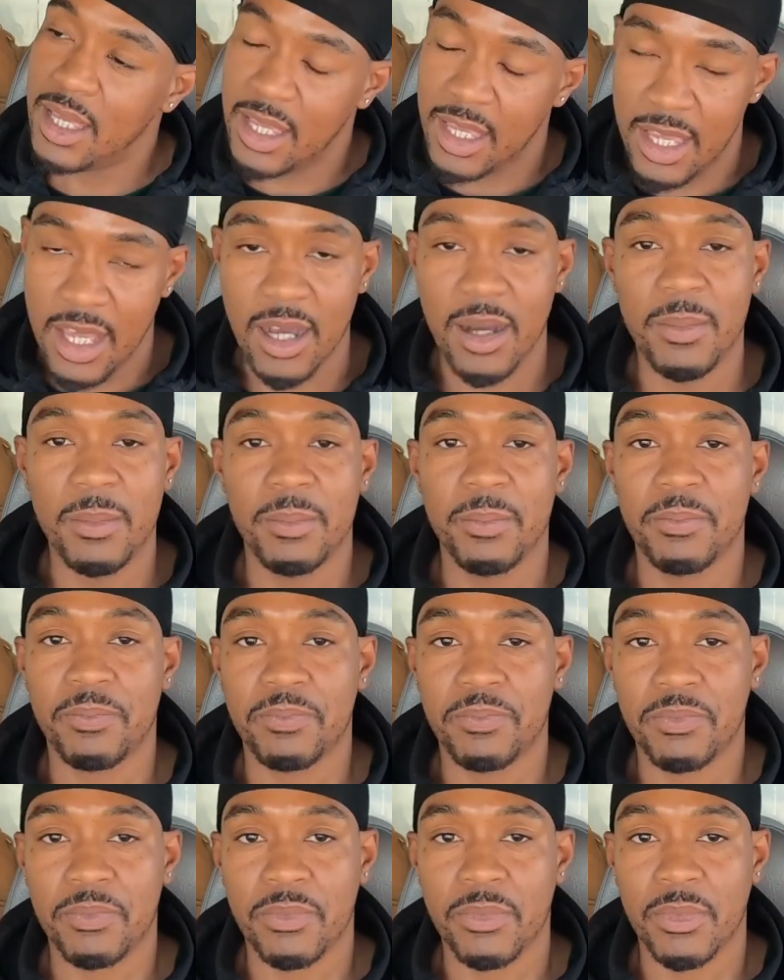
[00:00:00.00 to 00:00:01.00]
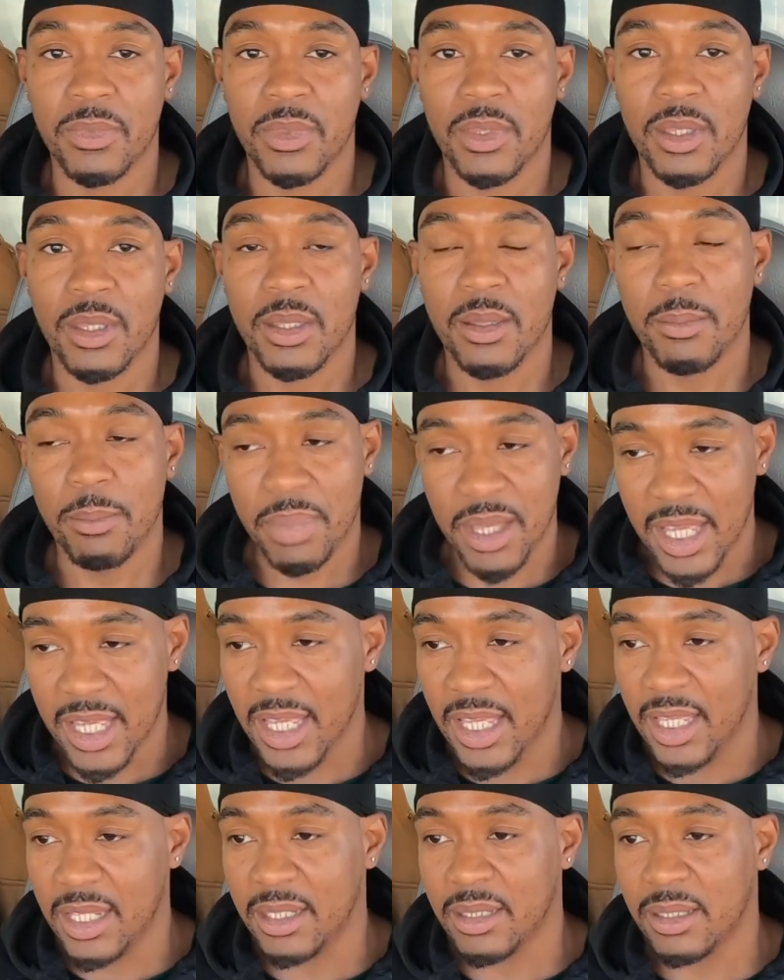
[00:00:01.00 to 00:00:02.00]
Him
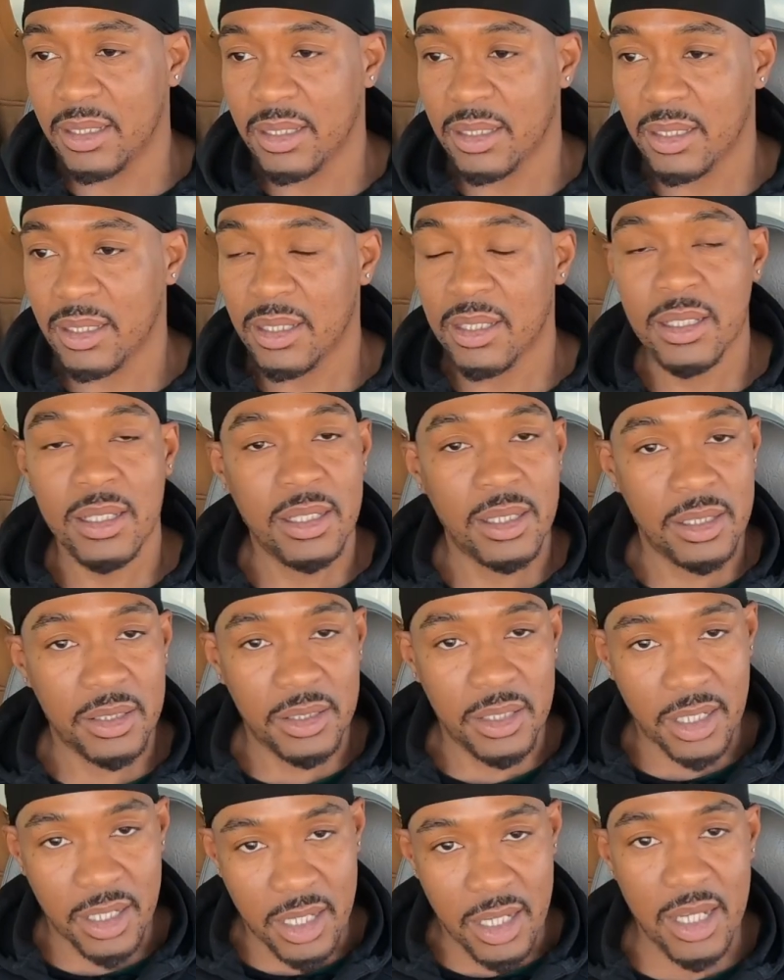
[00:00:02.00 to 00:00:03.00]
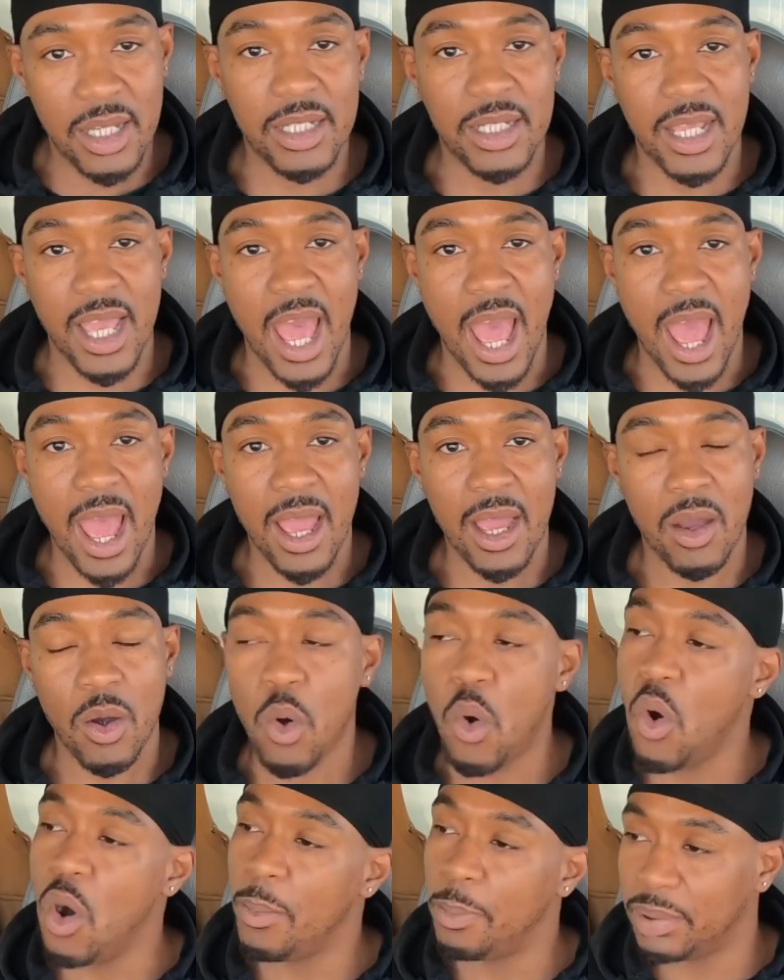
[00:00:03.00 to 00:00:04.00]
being the good guy
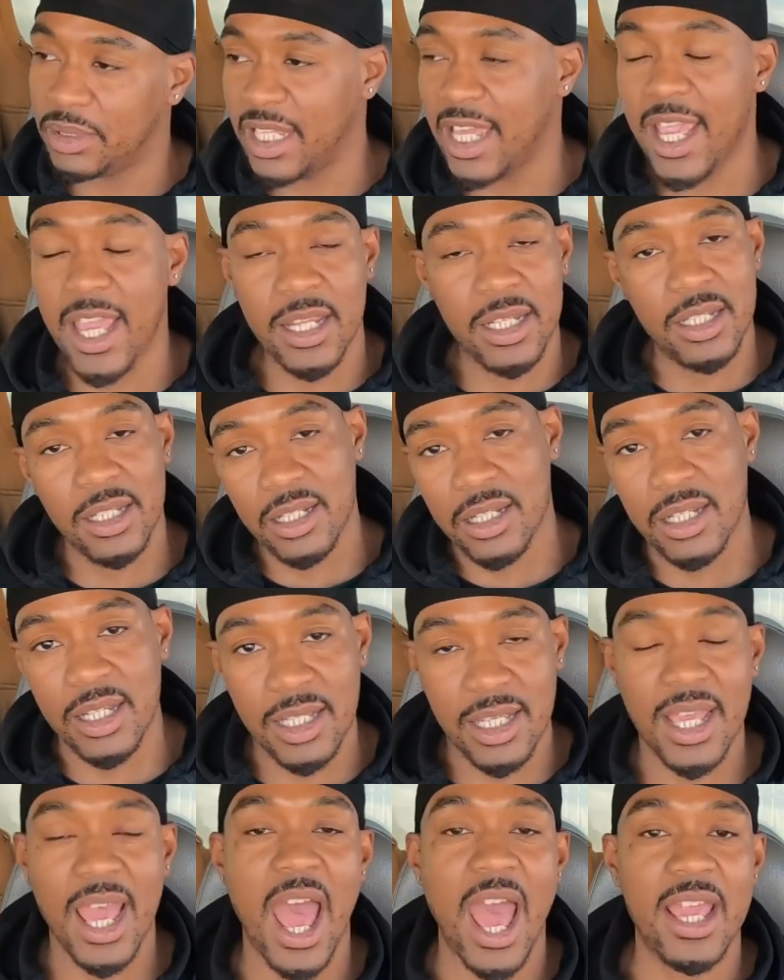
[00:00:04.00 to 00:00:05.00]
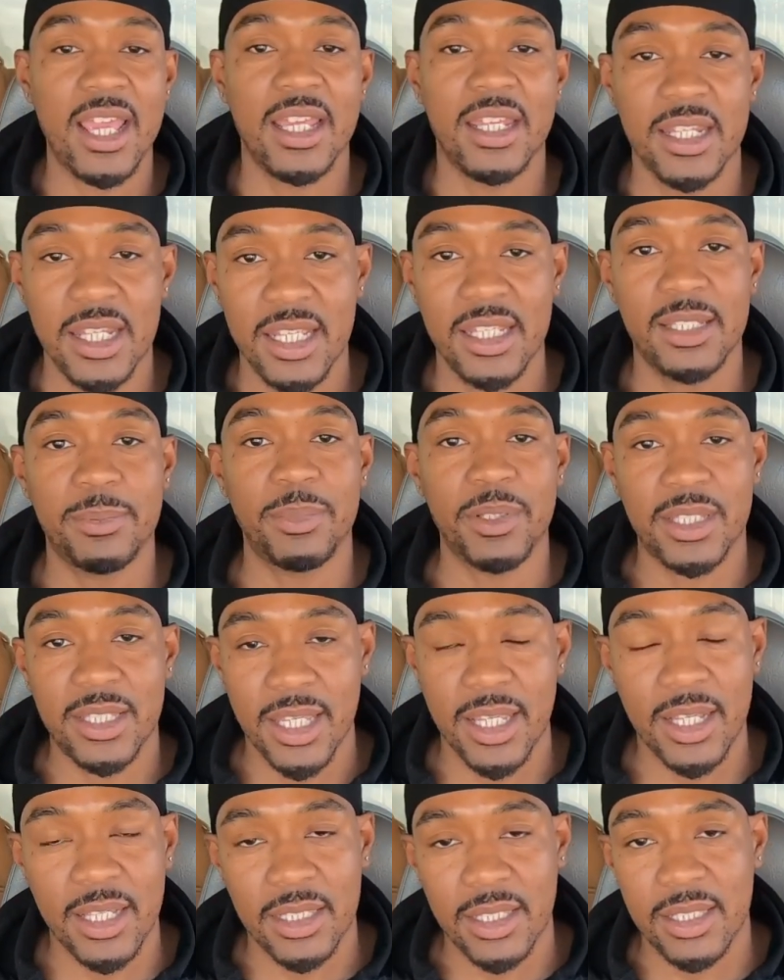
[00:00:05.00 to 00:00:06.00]
or playing the good guy in this
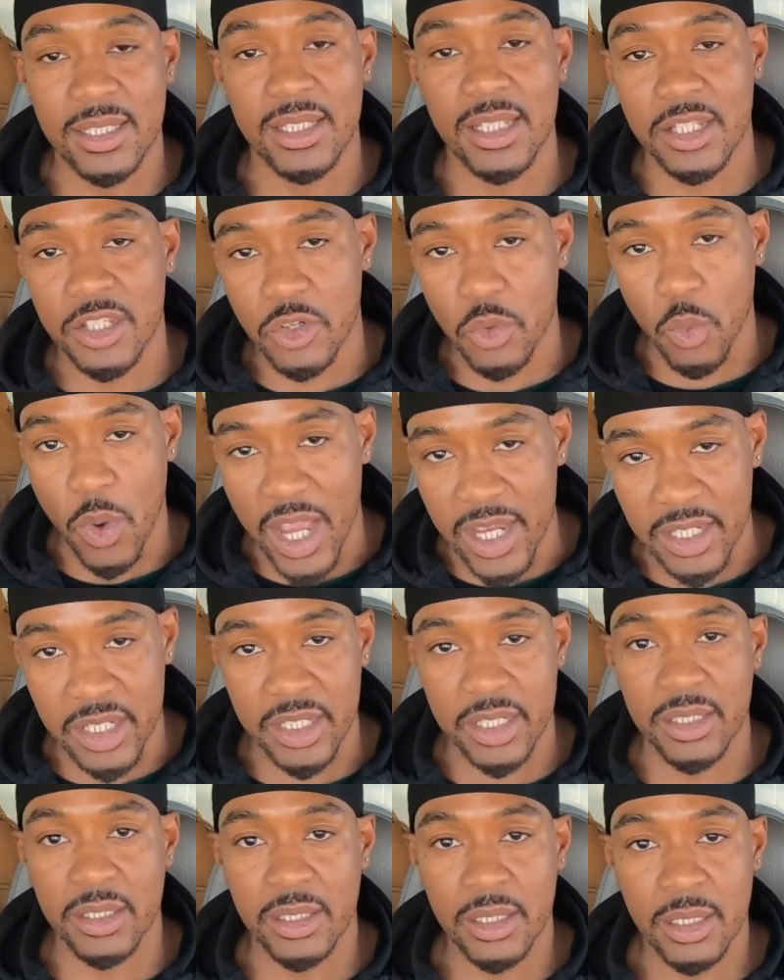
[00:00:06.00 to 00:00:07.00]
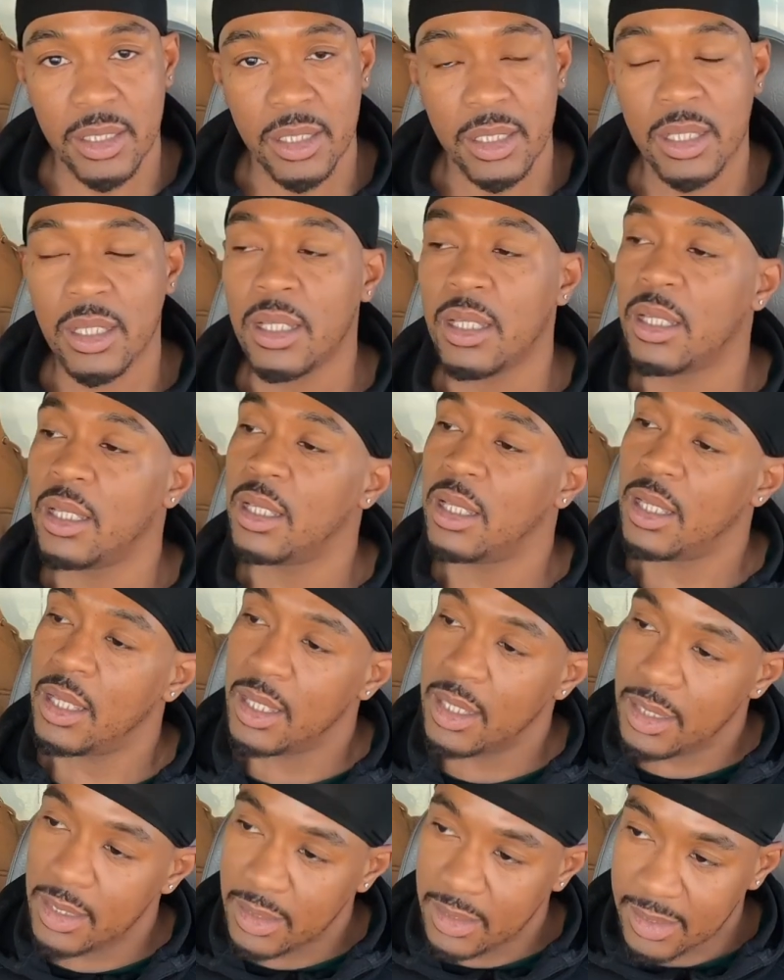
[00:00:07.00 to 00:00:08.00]
particular situation
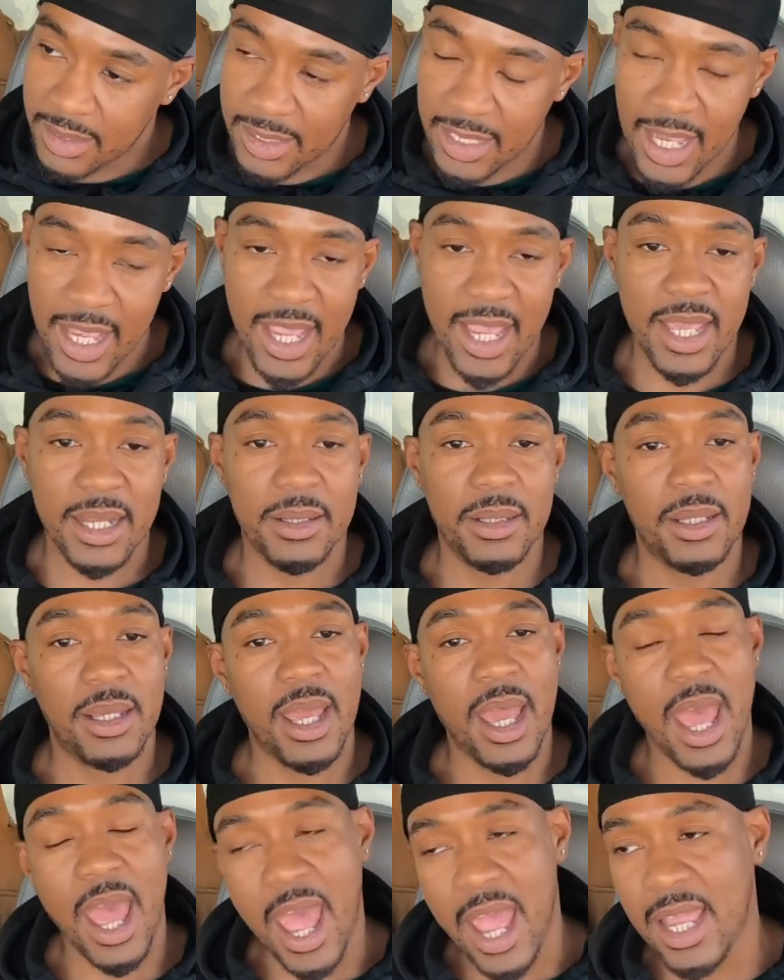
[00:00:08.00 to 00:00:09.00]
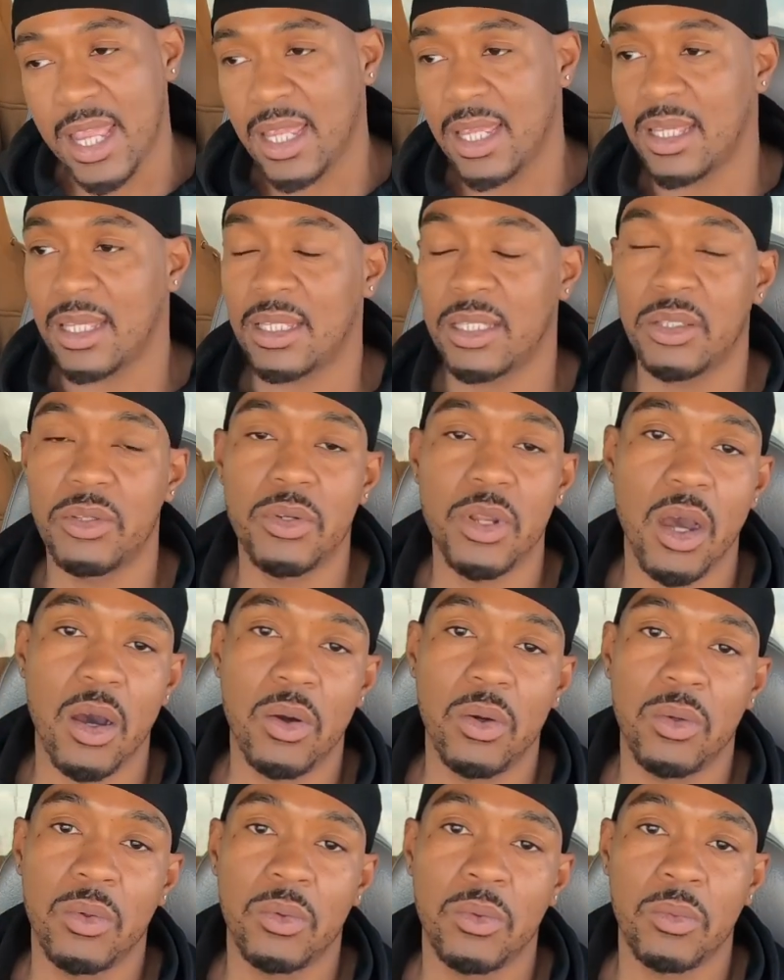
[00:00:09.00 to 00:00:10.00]
said, hey, you
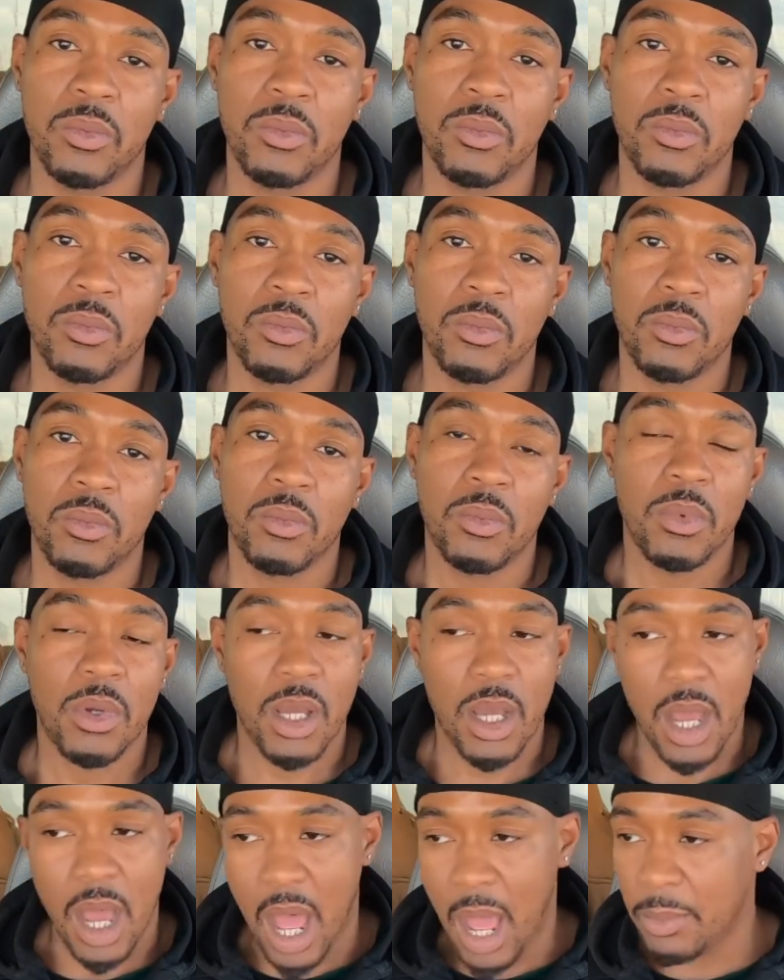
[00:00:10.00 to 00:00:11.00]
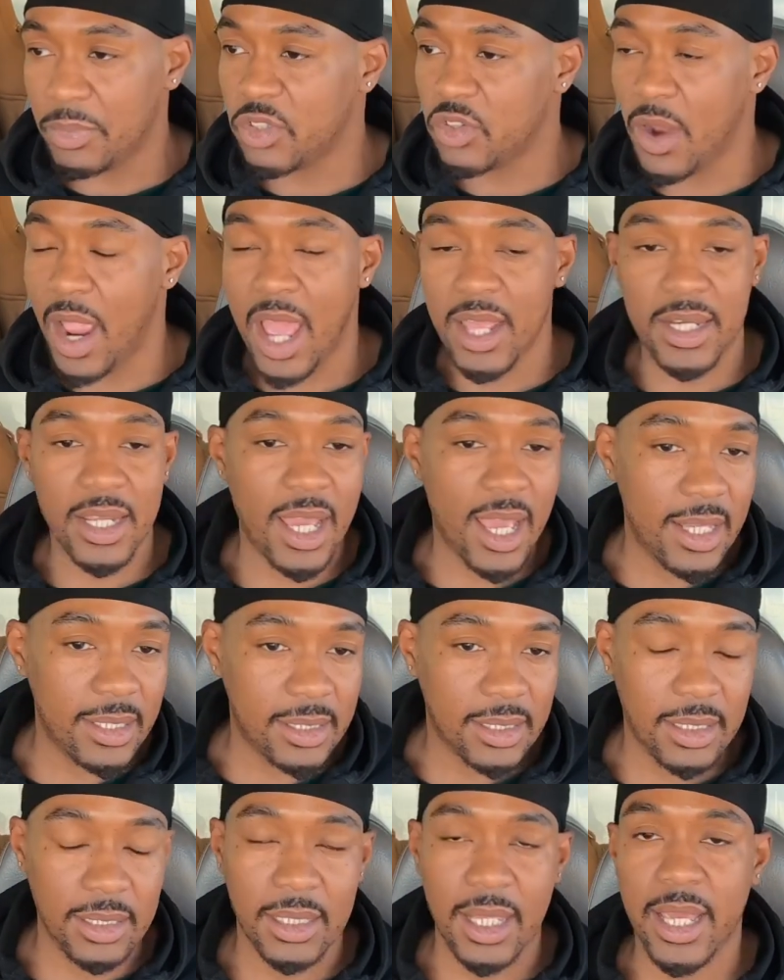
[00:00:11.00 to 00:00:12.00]
know, I'm trying to
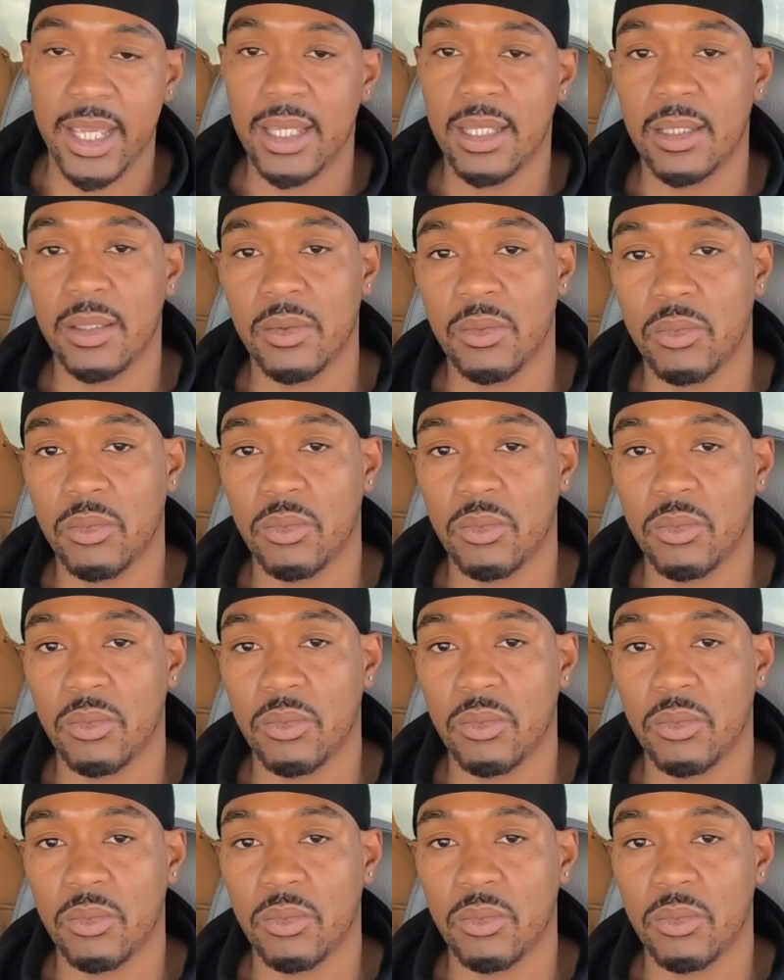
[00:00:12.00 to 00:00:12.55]
escalate